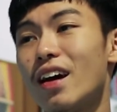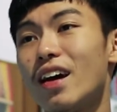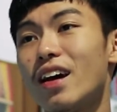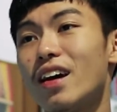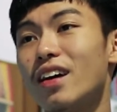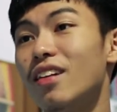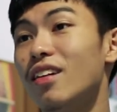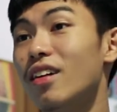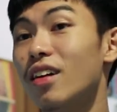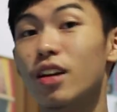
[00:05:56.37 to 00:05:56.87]

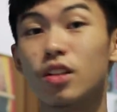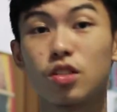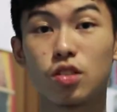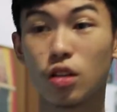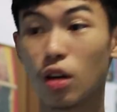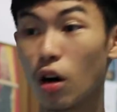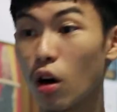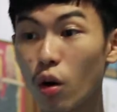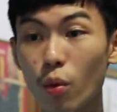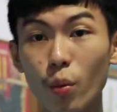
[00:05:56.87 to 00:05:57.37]
and
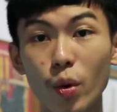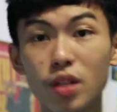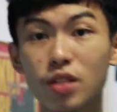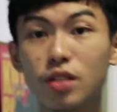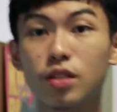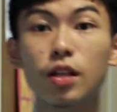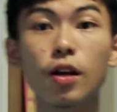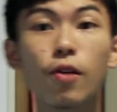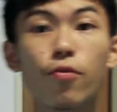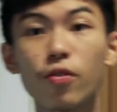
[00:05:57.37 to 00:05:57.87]
it's
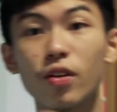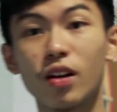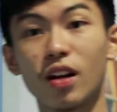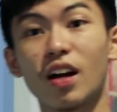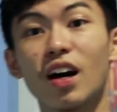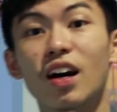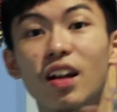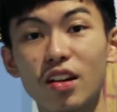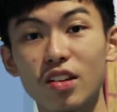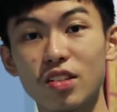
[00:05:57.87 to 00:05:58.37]
always different
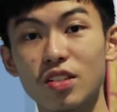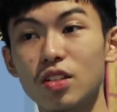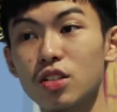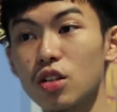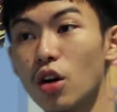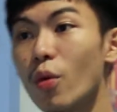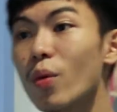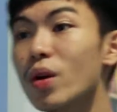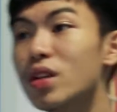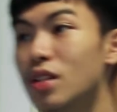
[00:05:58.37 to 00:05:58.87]
colors. It's
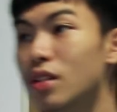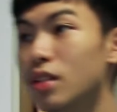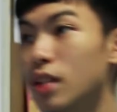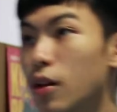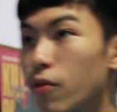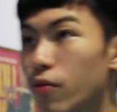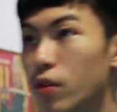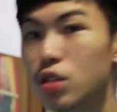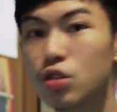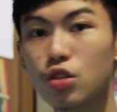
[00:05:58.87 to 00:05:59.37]
always the
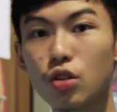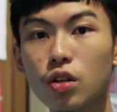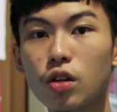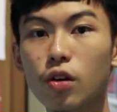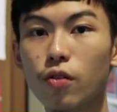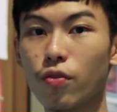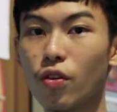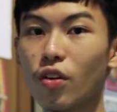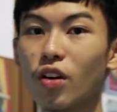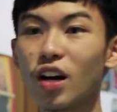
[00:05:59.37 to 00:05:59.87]
different 3
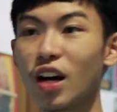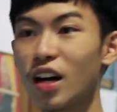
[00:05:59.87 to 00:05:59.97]
or 4